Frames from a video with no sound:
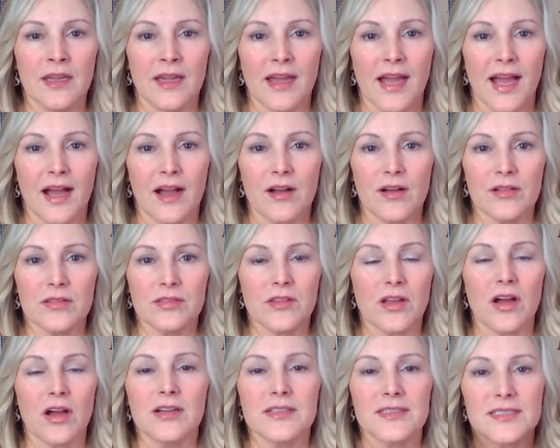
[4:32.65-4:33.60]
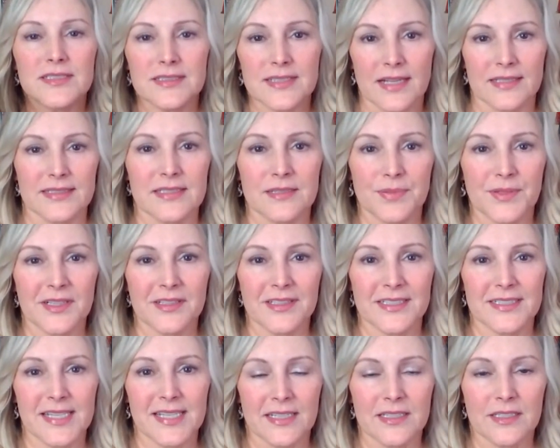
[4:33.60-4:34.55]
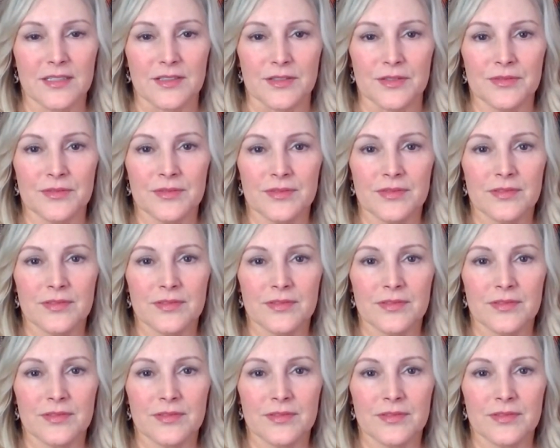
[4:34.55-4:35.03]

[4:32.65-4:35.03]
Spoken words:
how long does that typically take you?